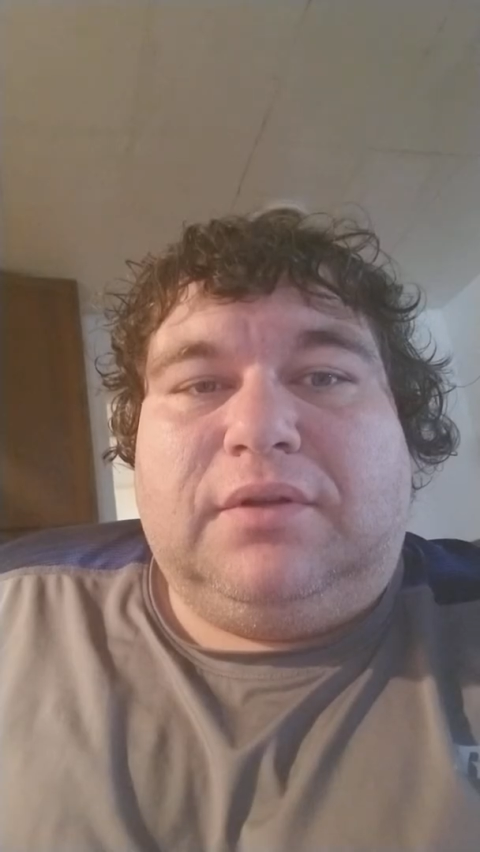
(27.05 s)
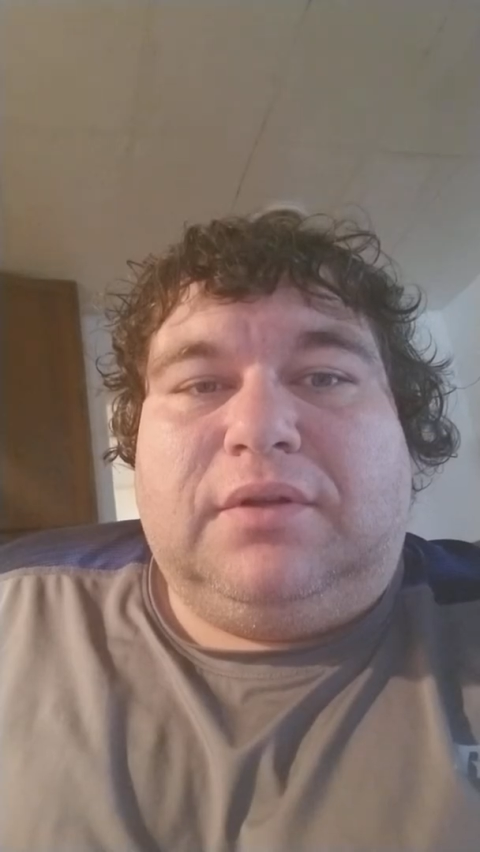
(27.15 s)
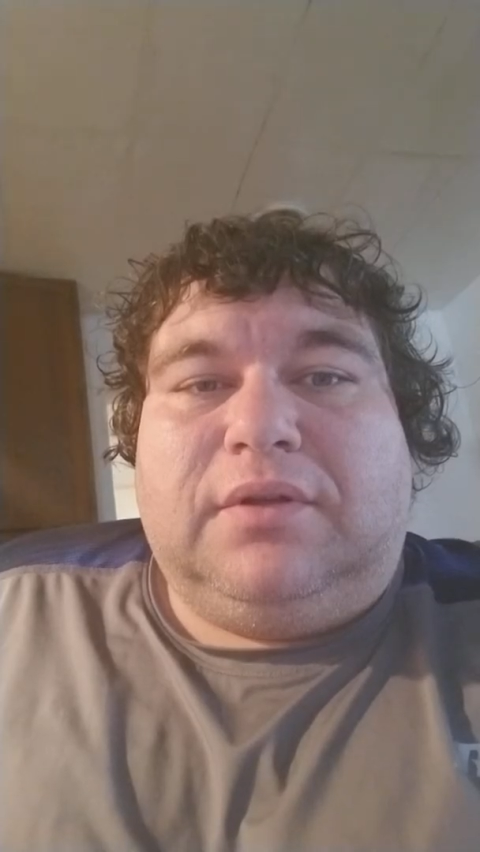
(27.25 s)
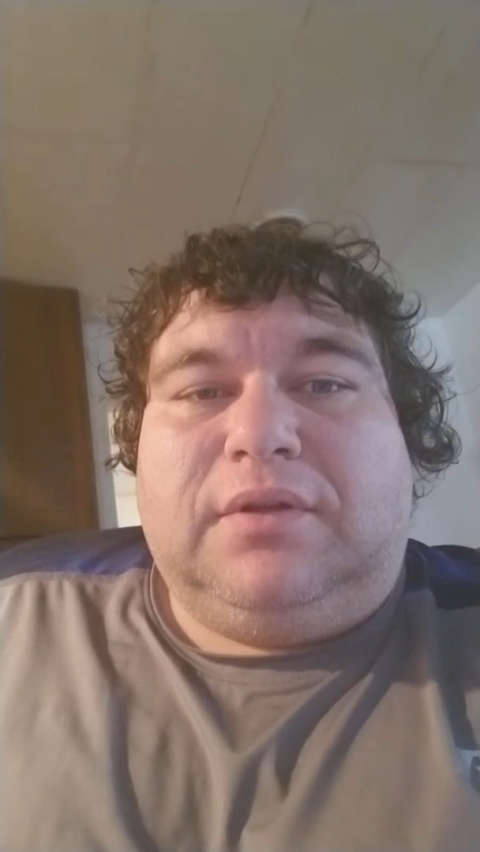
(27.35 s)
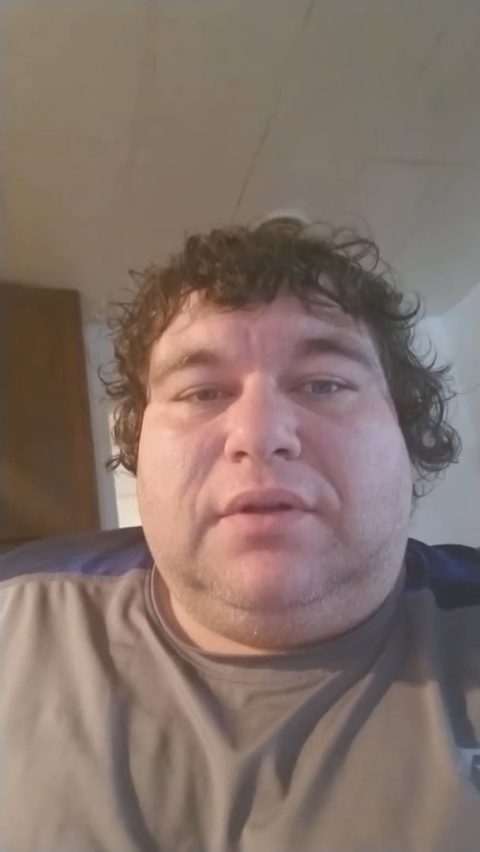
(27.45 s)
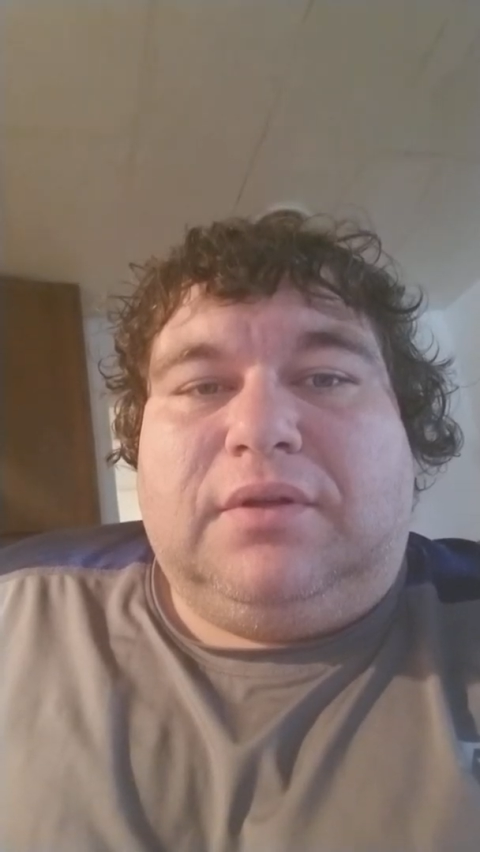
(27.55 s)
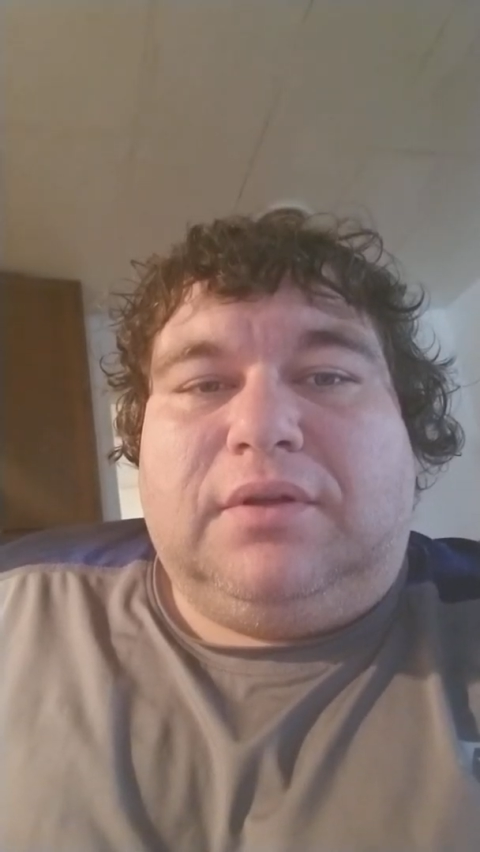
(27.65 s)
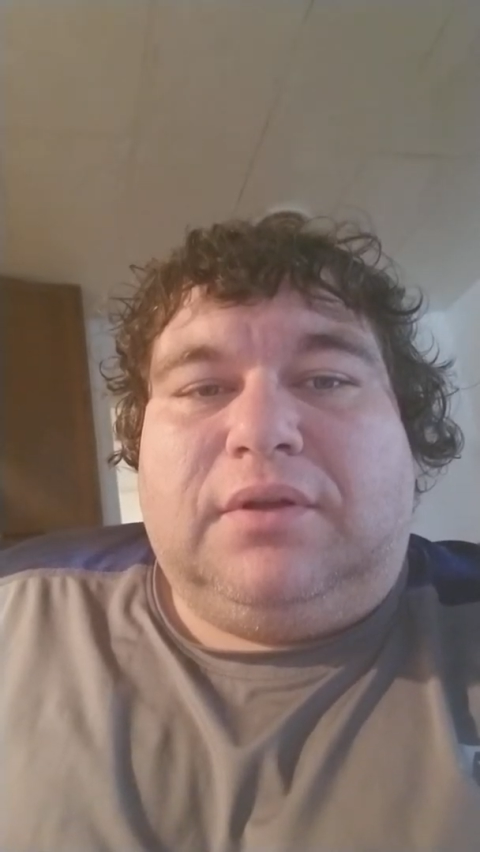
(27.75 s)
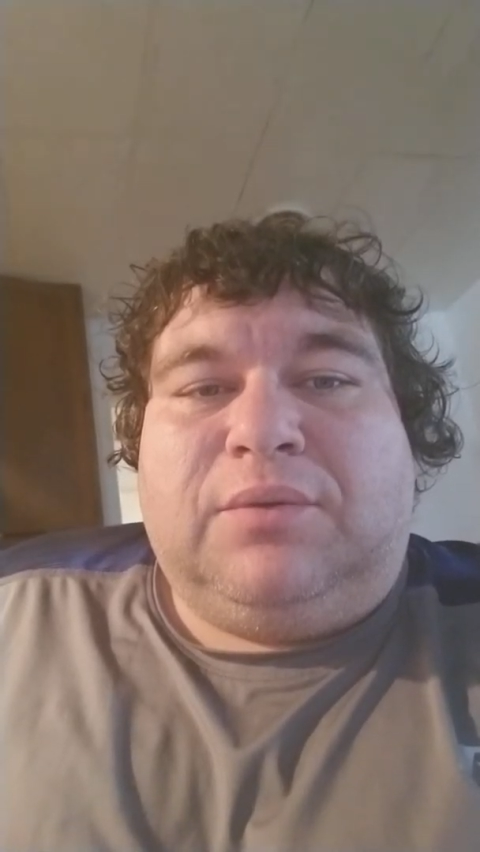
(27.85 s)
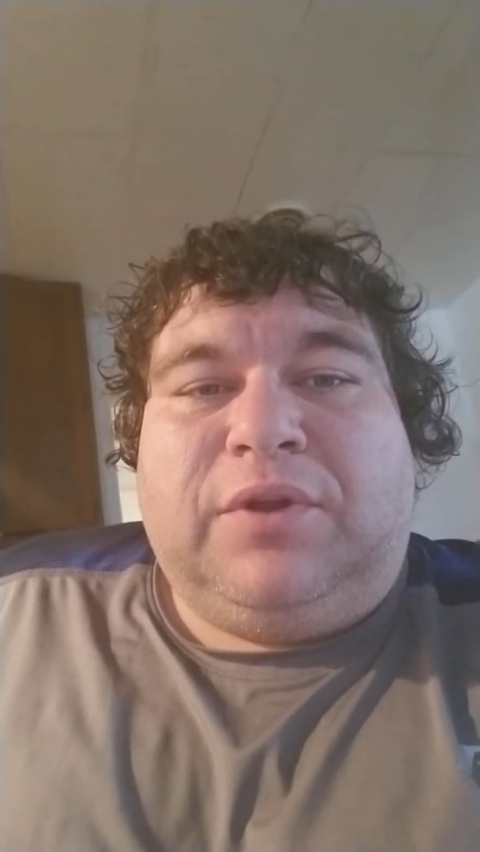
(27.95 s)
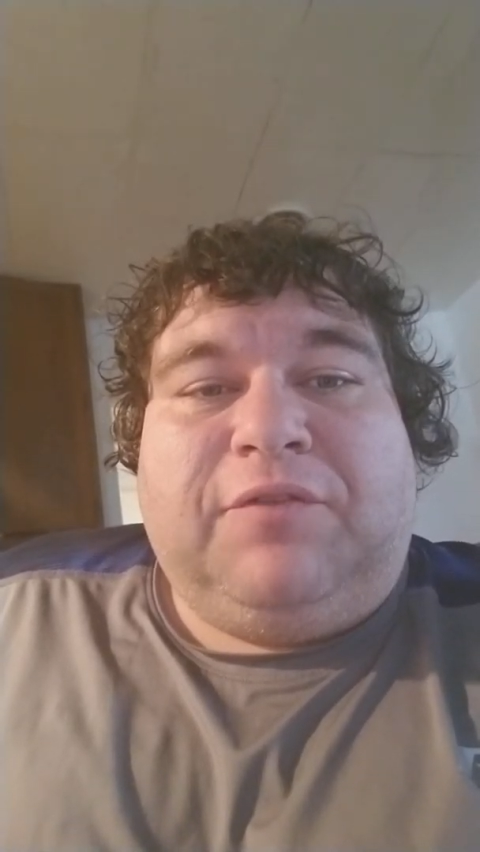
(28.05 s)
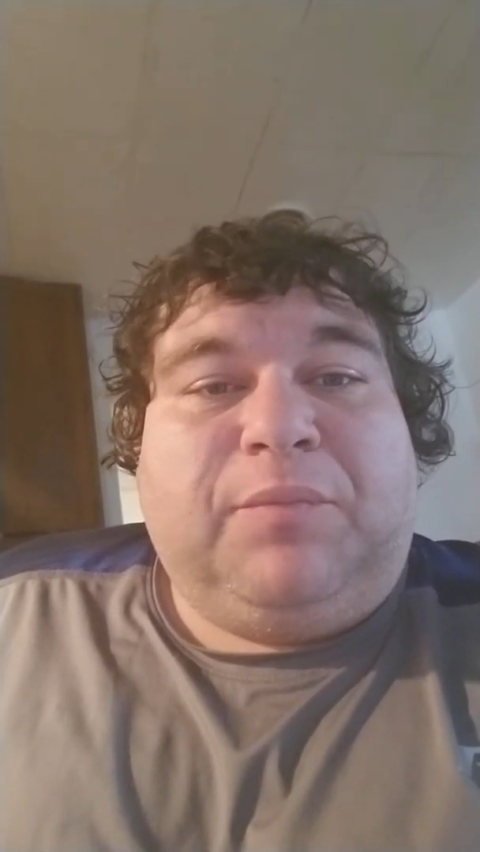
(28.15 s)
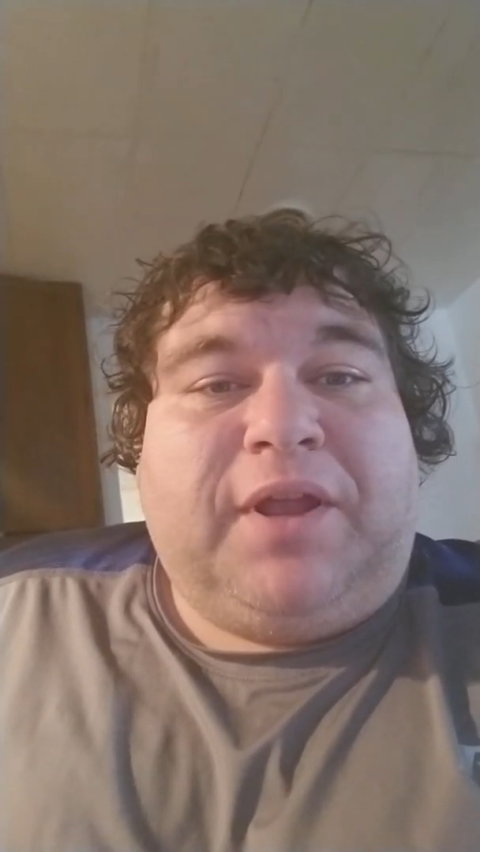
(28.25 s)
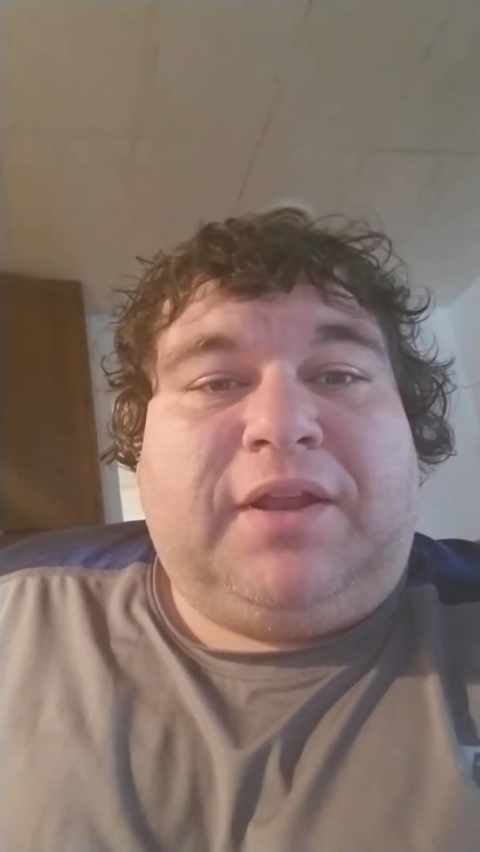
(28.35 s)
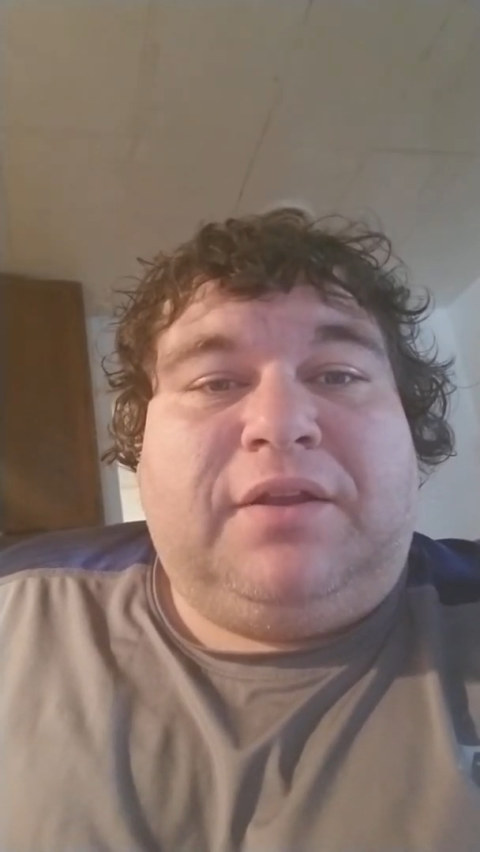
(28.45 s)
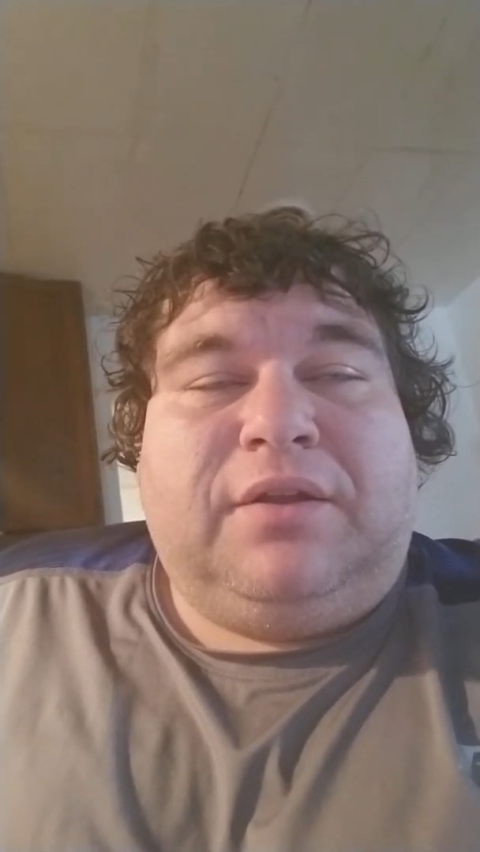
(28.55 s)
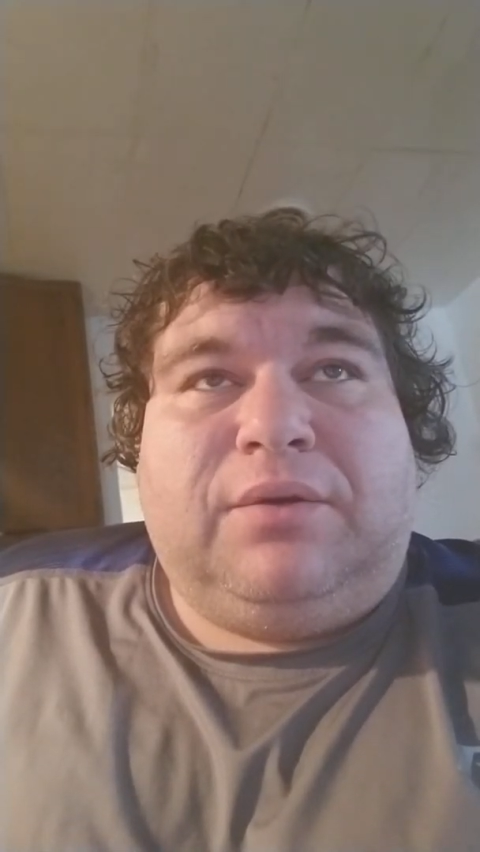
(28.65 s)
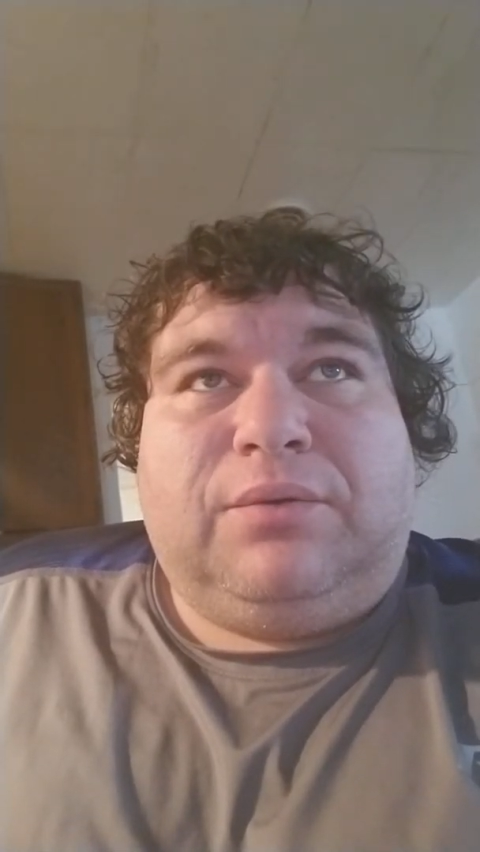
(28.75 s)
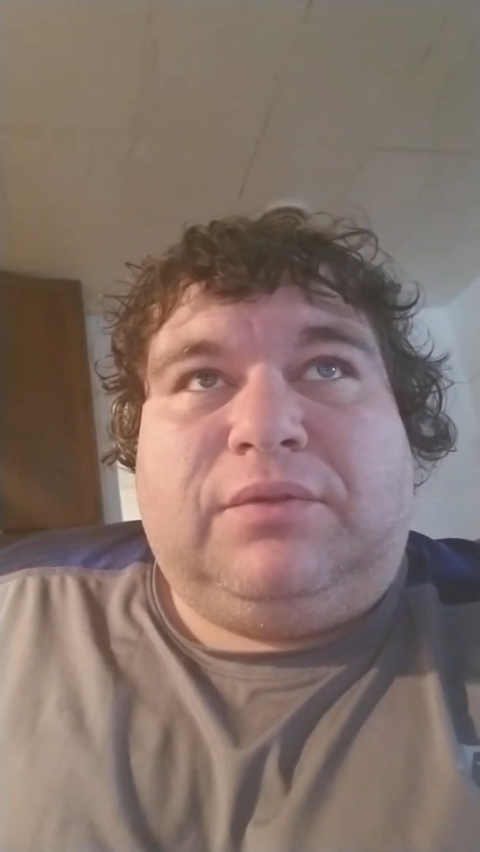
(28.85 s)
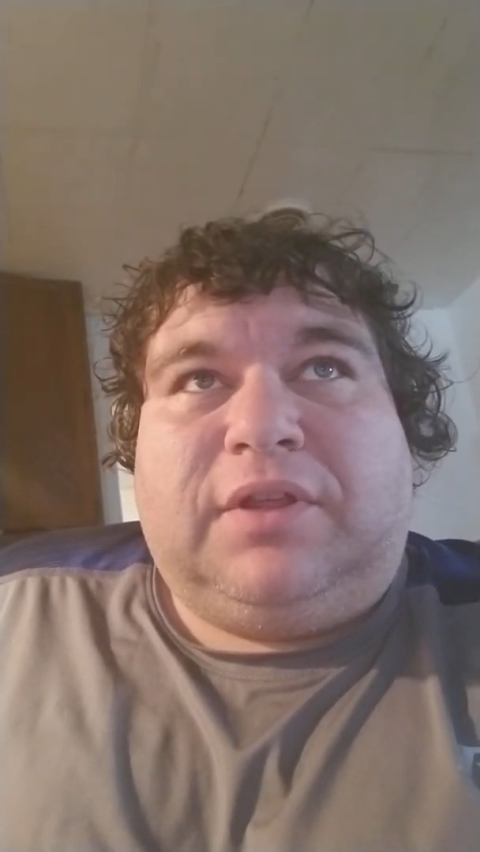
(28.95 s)
I want everybody to
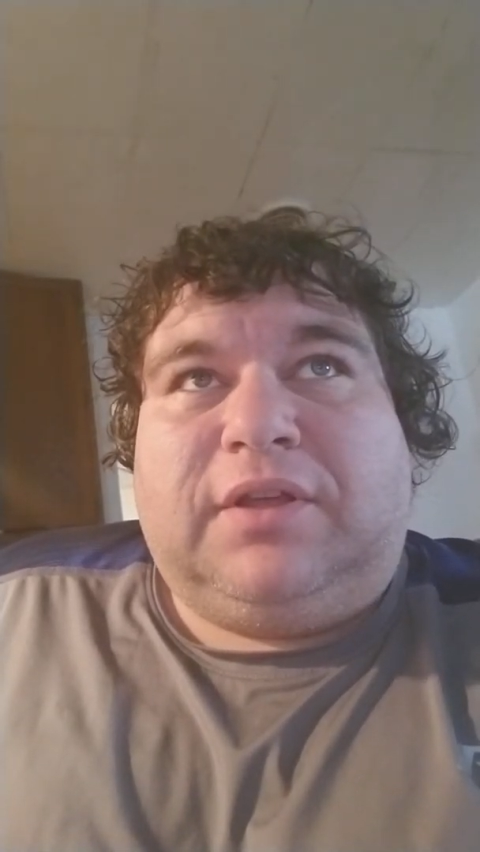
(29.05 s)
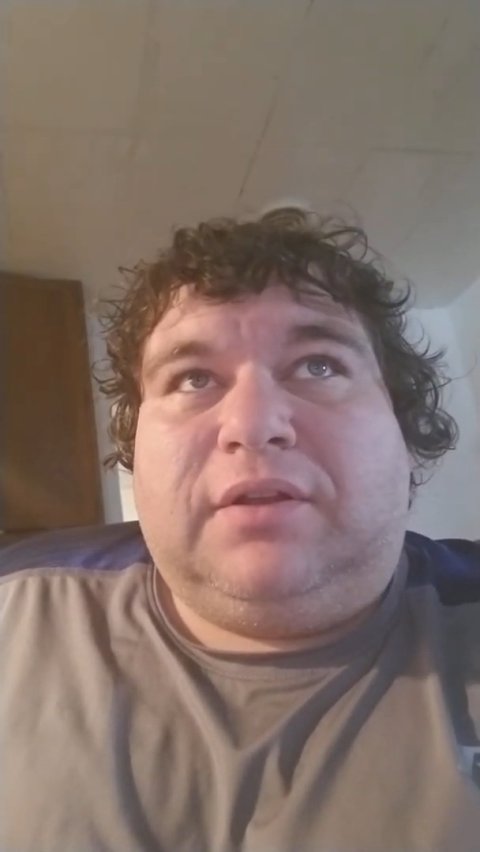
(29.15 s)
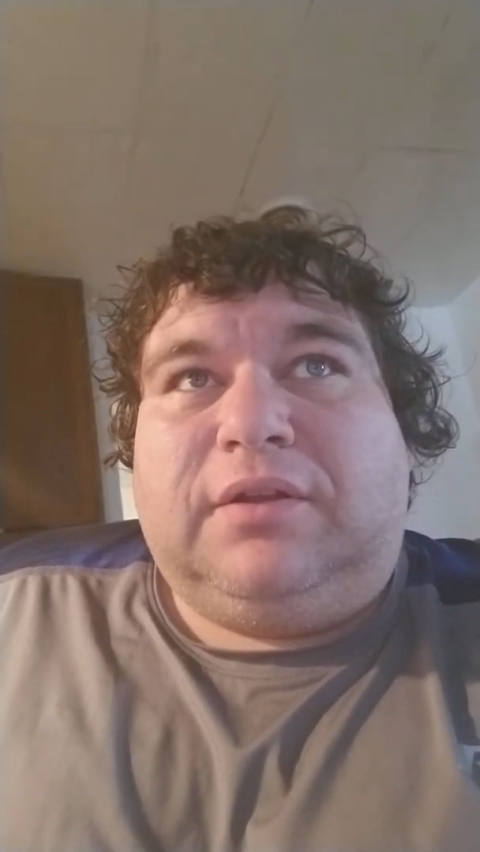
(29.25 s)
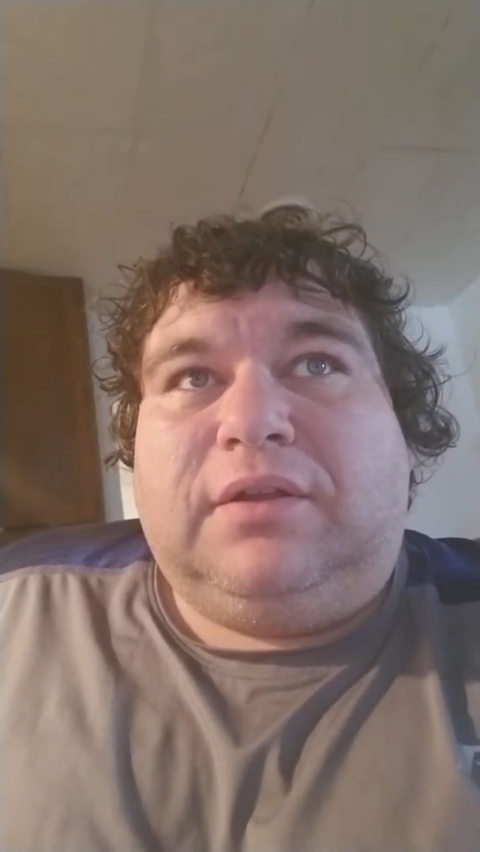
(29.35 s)
know that